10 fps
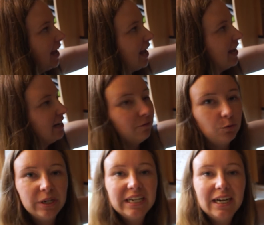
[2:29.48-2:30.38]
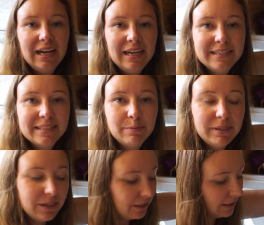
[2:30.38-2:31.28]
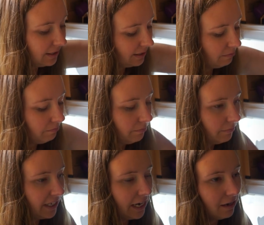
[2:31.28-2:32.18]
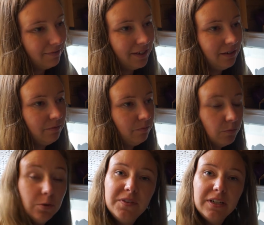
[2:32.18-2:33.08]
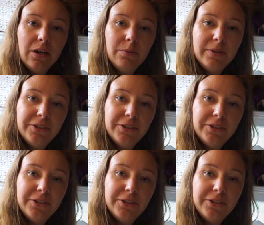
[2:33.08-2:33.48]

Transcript: and avoid glass because the caravan moves a lot when